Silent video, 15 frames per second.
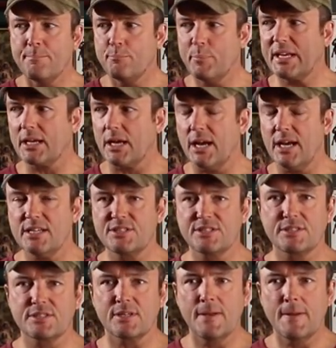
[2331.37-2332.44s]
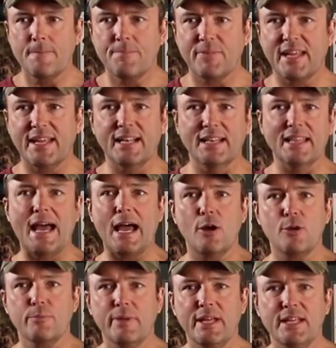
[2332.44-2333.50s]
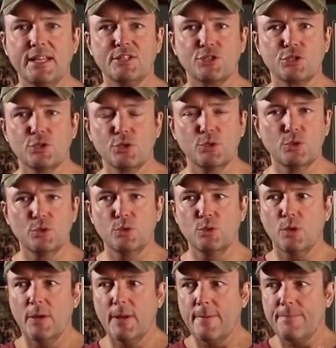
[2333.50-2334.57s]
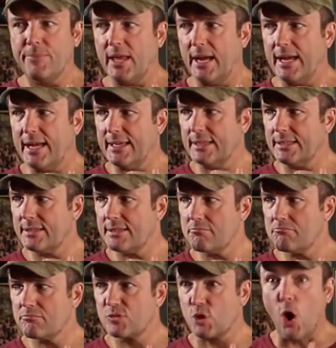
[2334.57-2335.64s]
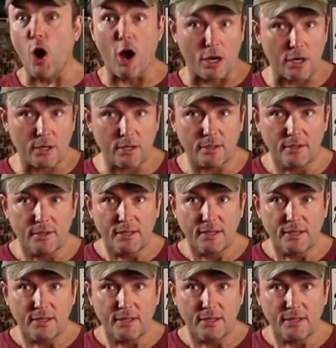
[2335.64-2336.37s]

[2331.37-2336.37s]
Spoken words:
because it allowed me to talk,